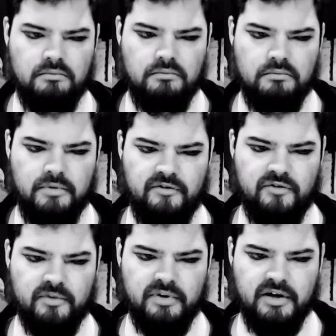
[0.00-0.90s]
But if
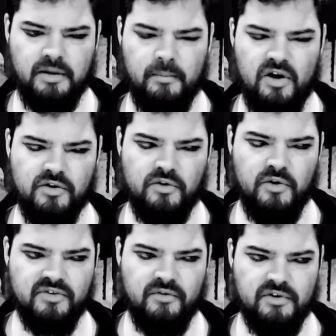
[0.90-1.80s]
you're playing a mala who
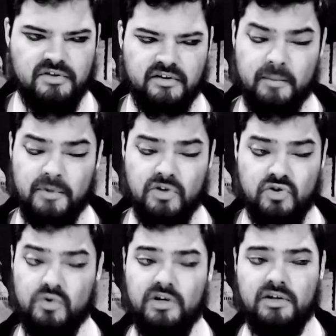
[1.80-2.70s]
knows everything, that means
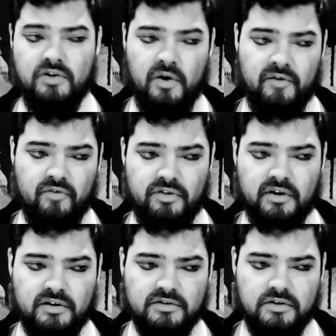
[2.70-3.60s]
you need to know
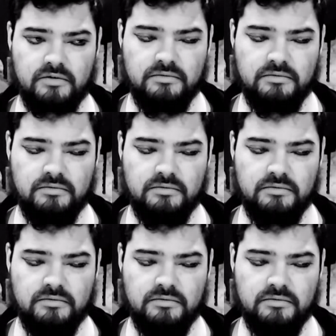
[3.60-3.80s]
everything, so...